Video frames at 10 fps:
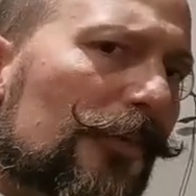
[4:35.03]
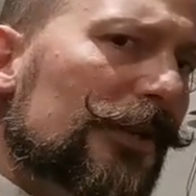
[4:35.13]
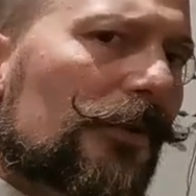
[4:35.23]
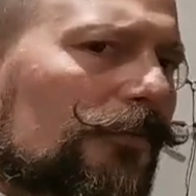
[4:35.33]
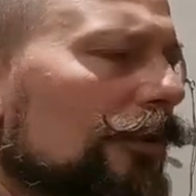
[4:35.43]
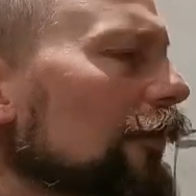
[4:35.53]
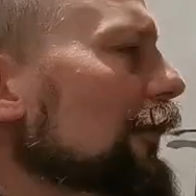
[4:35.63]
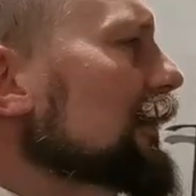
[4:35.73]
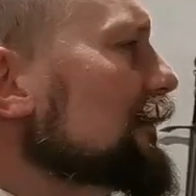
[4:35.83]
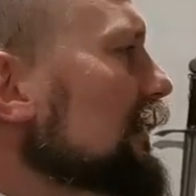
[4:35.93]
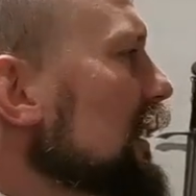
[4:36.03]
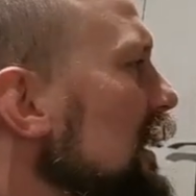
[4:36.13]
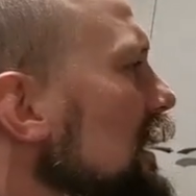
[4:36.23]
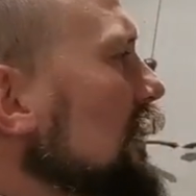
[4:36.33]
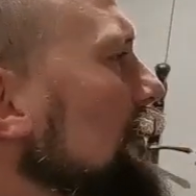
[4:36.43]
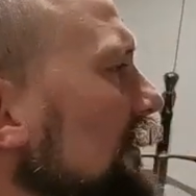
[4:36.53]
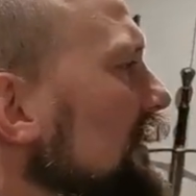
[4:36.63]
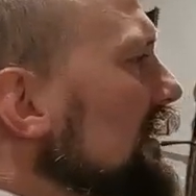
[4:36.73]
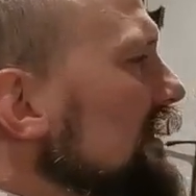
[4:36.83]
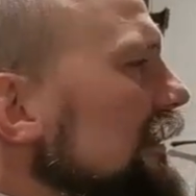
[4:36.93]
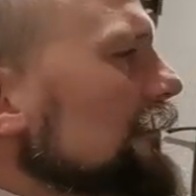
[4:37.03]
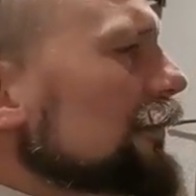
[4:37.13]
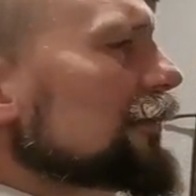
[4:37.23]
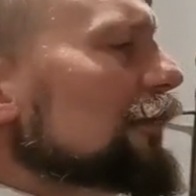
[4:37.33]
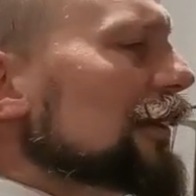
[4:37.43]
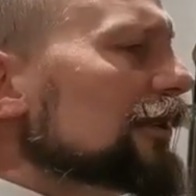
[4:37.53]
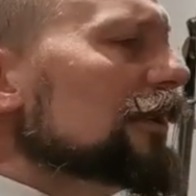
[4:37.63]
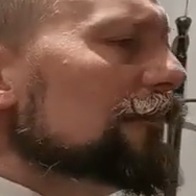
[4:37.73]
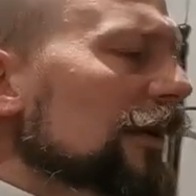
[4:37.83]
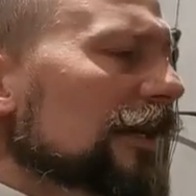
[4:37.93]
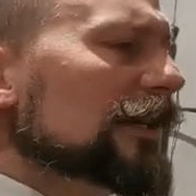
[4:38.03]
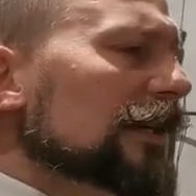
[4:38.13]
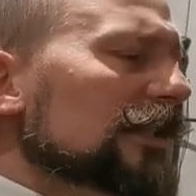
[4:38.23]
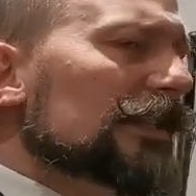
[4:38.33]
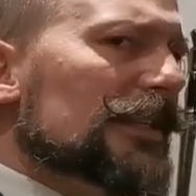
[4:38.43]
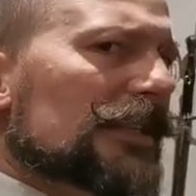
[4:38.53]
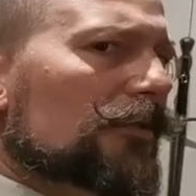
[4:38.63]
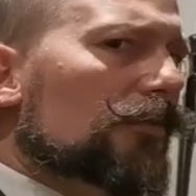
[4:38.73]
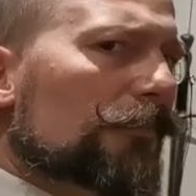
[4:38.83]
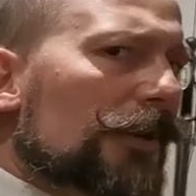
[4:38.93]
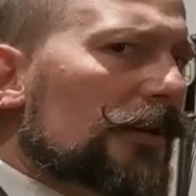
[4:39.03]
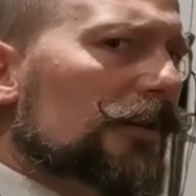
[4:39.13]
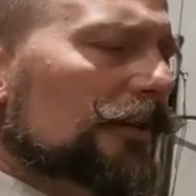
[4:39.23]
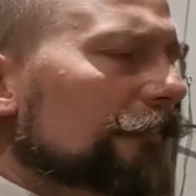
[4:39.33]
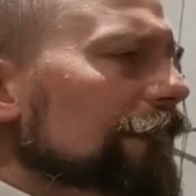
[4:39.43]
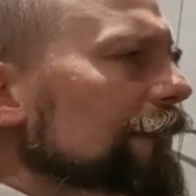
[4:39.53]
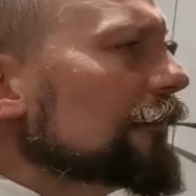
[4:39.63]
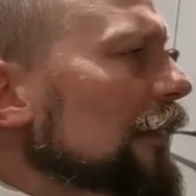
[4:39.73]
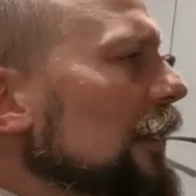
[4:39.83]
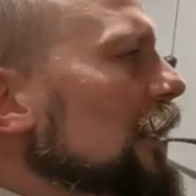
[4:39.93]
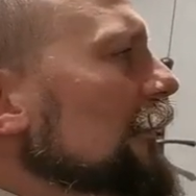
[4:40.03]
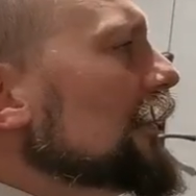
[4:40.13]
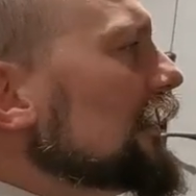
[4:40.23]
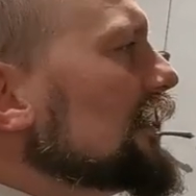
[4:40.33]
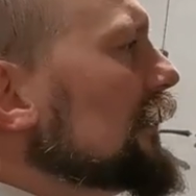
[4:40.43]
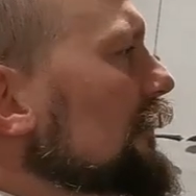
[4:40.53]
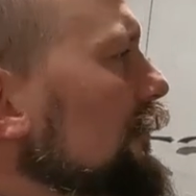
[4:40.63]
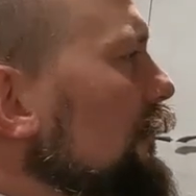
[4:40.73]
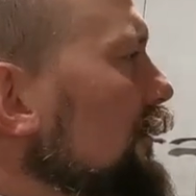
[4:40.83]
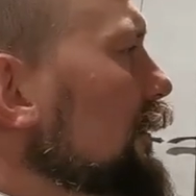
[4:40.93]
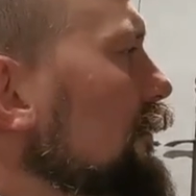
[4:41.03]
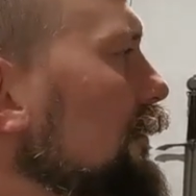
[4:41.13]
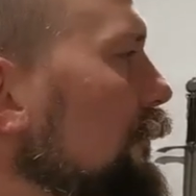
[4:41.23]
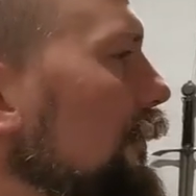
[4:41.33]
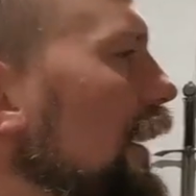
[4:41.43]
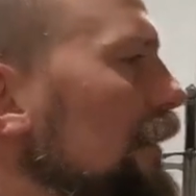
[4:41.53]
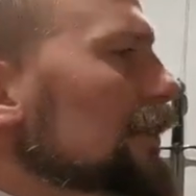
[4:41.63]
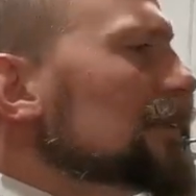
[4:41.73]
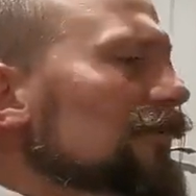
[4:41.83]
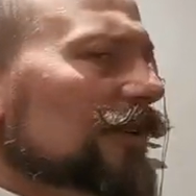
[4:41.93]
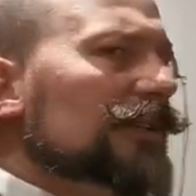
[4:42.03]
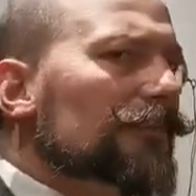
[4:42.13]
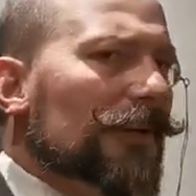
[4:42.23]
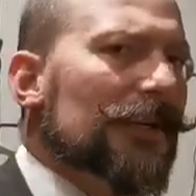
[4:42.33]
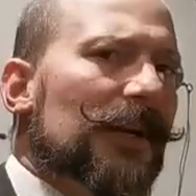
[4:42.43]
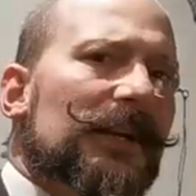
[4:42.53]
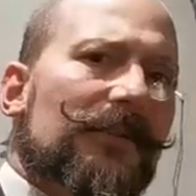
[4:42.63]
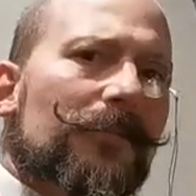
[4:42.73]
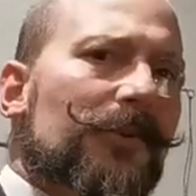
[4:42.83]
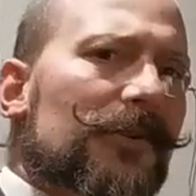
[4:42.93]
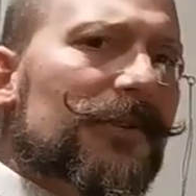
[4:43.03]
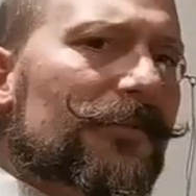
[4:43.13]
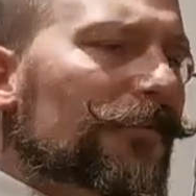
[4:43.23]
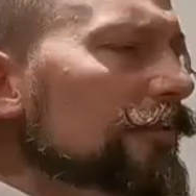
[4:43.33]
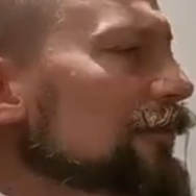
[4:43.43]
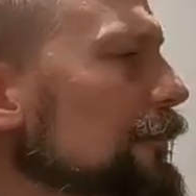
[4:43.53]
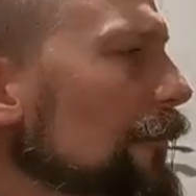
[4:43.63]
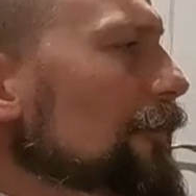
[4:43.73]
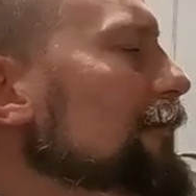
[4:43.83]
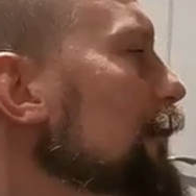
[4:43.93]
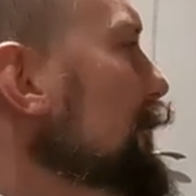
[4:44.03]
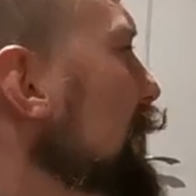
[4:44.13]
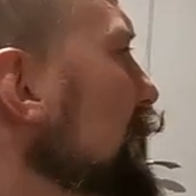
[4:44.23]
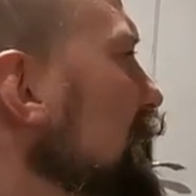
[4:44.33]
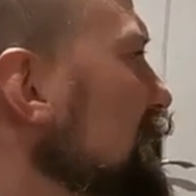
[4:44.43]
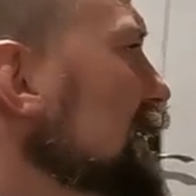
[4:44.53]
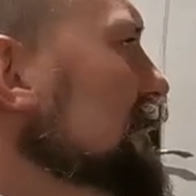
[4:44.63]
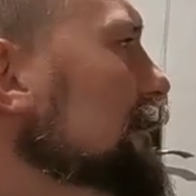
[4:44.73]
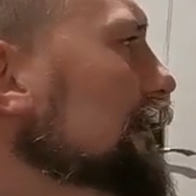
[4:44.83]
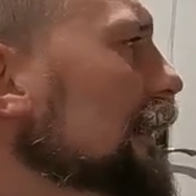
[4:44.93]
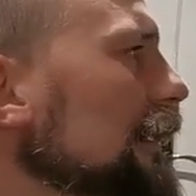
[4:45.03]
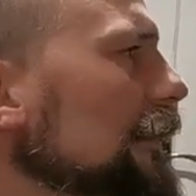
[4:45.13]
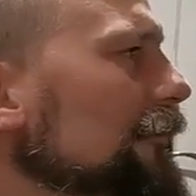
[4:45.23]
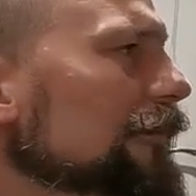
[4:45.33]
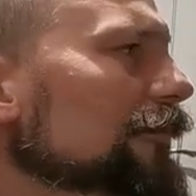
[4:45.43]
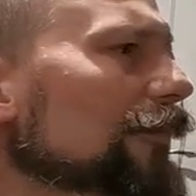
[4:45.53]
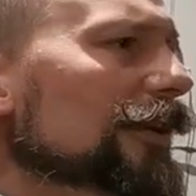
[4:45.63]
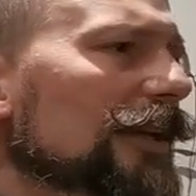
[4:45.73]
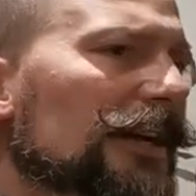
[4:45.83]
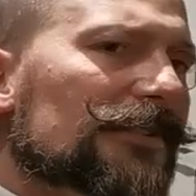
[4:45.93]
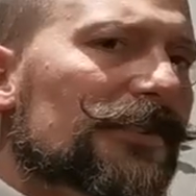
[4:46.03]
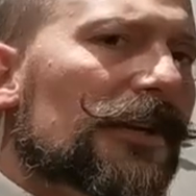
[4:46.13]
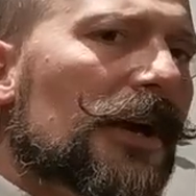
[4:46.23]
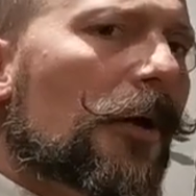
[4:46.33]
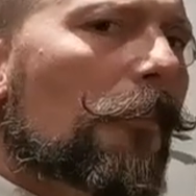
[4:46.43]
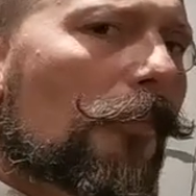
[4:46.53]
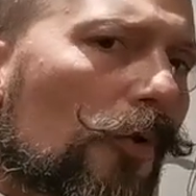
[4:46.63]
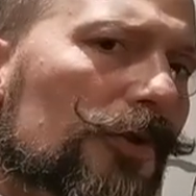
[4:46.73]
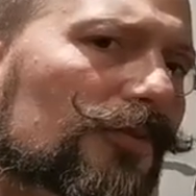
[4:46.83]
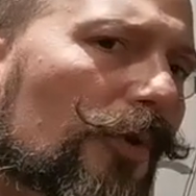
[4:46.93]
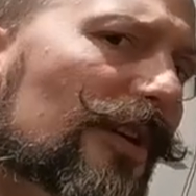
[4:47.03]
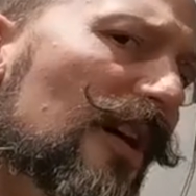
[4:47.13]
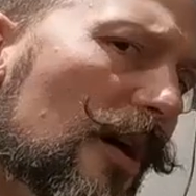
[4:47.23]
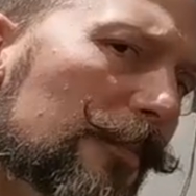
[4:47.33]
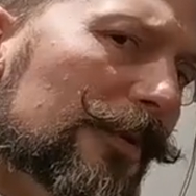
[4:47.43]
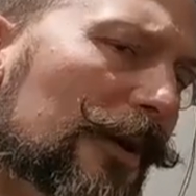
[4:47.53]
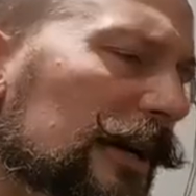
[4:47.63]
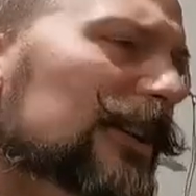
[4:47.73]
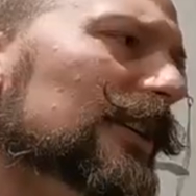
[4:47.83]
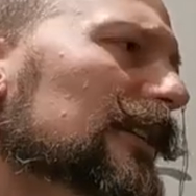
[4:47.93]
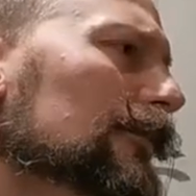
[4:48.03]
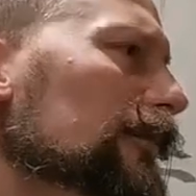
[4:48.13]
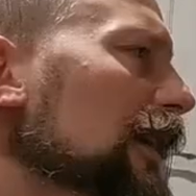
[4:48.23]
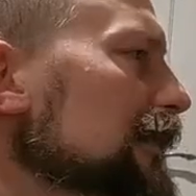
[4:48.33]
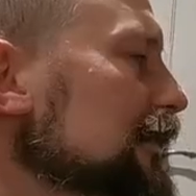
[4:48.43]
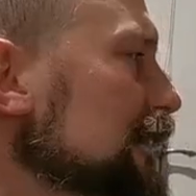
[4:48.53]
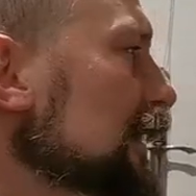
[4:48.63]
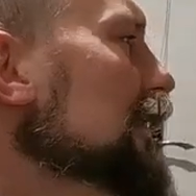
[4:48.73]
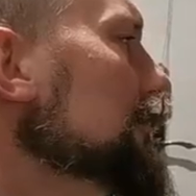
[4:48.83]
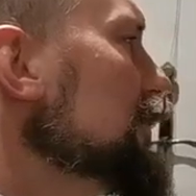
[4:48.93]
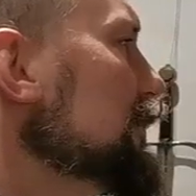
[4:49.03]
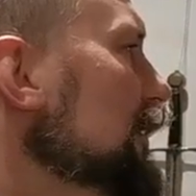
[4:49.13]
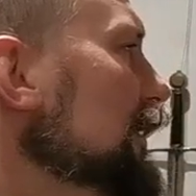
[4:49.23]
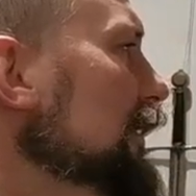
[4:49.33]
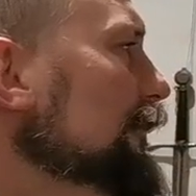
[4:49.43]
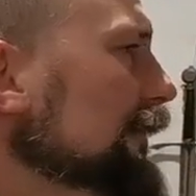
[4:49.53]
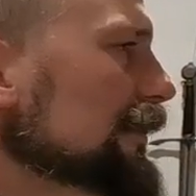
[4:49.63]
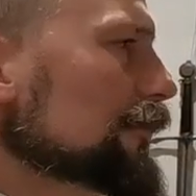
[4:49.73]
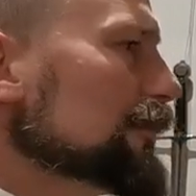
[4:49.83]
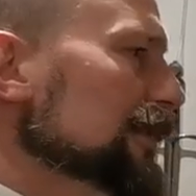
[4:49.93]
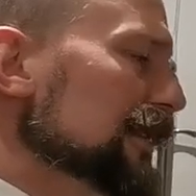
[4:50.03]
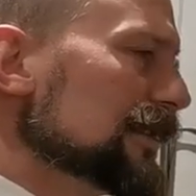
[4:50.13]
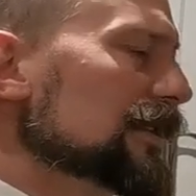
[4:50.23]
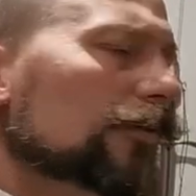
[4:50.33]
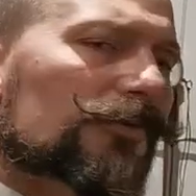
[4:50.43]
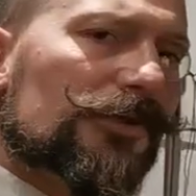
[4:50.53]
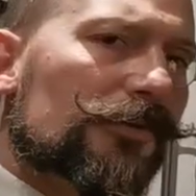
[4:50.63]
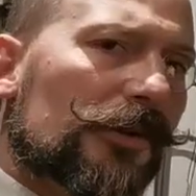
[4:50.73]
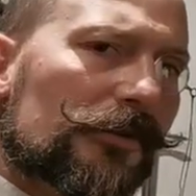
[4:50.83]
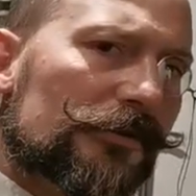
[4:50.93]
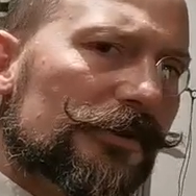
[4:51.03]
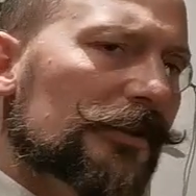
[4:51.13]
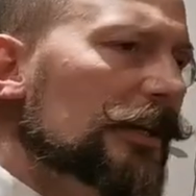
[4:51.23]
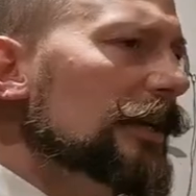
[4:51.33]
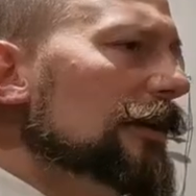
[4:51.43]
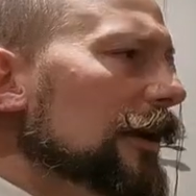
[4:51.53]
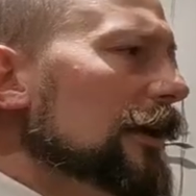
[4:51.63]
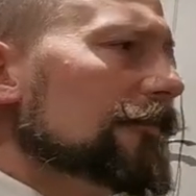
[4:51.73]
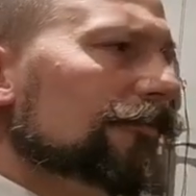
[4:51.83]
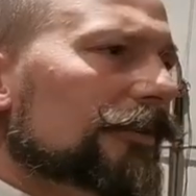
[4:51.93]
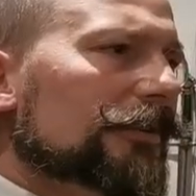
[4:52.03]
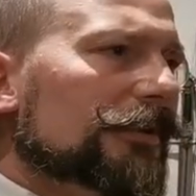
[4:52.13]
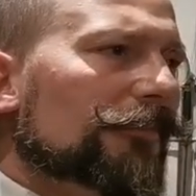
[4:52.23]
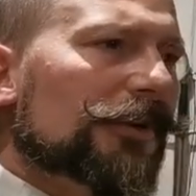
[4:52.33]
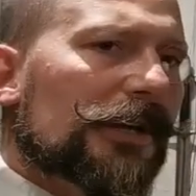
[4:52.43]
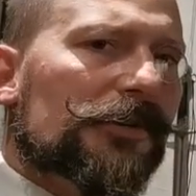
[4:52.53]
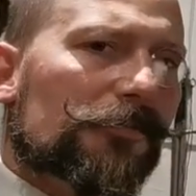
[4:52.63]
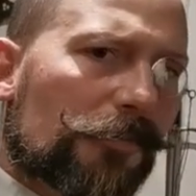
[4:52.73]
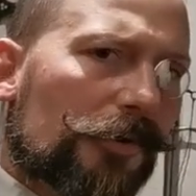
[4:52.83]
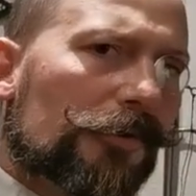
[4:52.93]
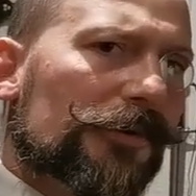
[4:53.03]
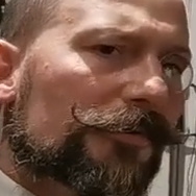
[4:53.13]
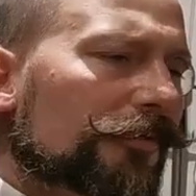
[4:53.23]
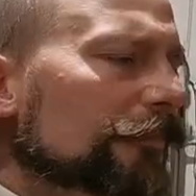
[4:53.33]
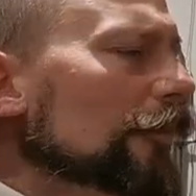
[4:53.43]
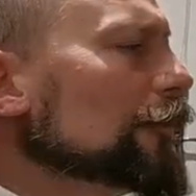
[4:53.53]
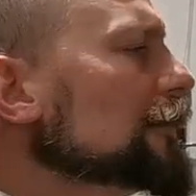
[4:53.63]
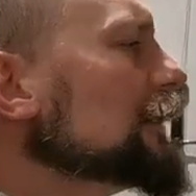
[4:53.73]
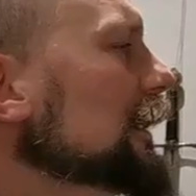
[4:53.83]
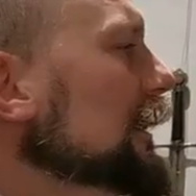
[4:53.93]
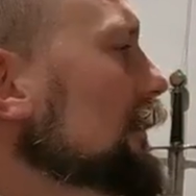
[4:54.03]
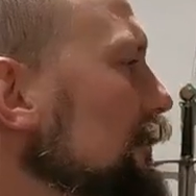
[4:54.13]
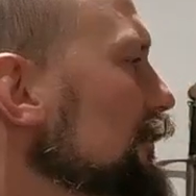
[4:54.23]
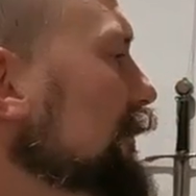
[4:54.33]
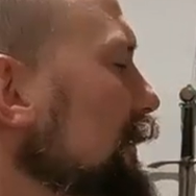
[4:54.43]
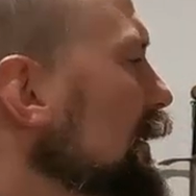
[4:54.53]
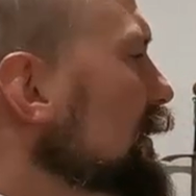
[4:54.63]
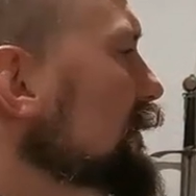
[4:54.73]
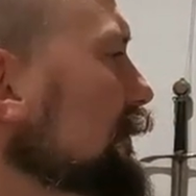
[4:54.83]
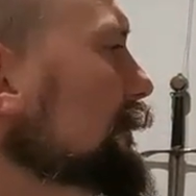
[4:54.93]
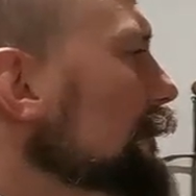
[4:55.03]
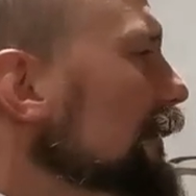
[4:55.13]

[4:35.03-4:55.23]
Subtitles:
We don't know that. But the idea was to actually make a steel bard. The idea is also to actually try to make a leather bard in future, but we've not done that yet. A friend of mine has mocked one up, I would like to say, which this horse has actually also gone under when I could borrow it for a moment, which was very nice of him.